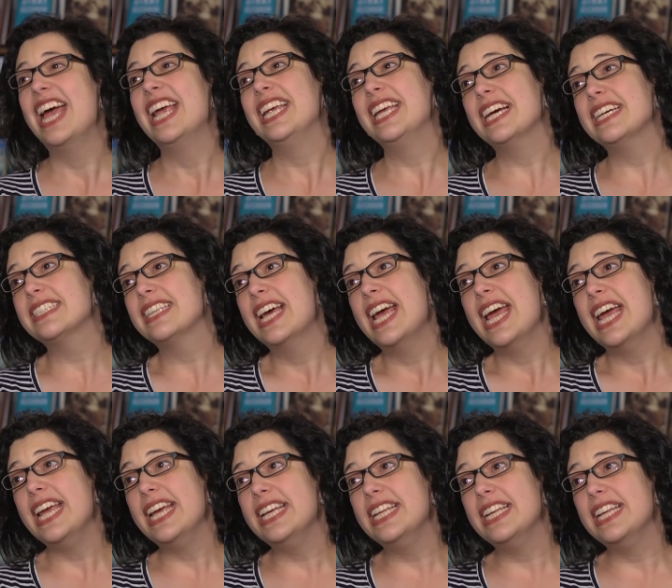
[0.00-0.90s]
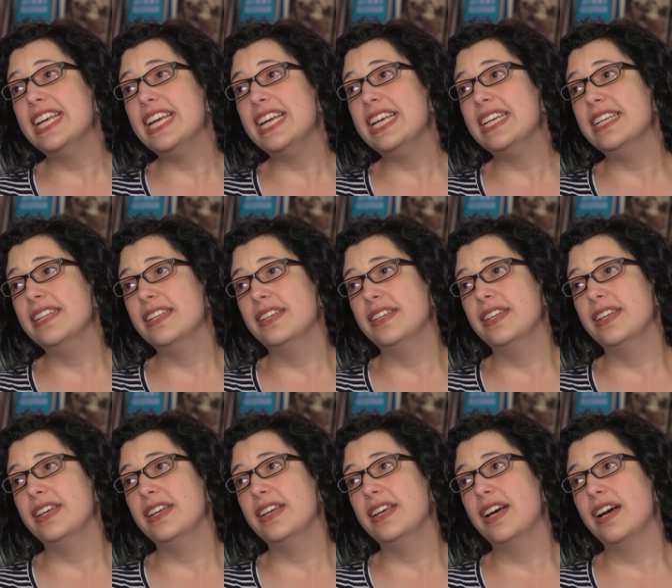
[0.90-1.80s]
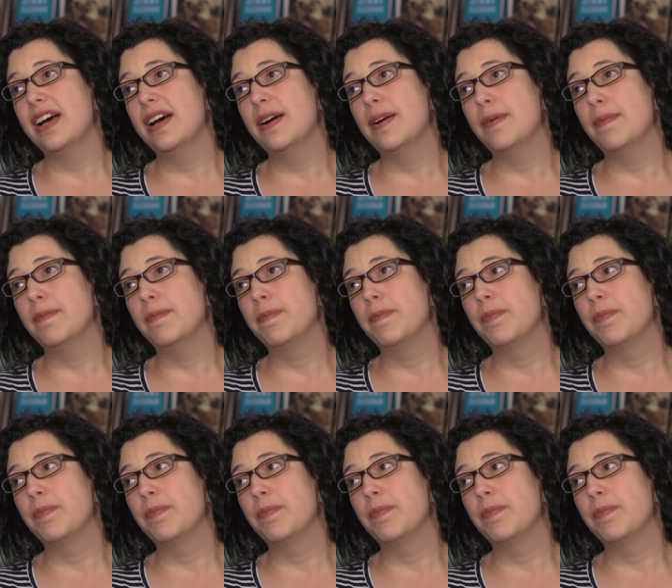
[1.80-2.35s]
Yes, I